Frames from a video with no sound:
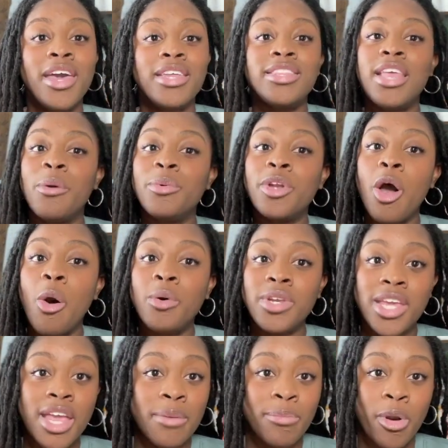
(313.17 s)
They would own
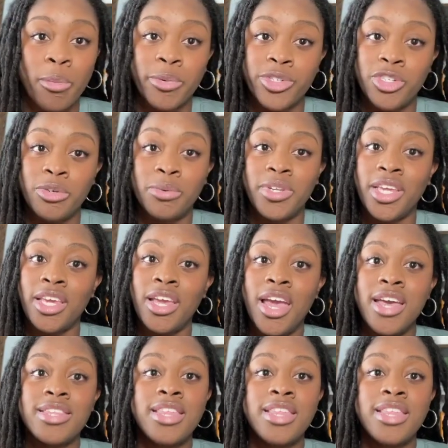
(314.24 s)
it in perpetuity.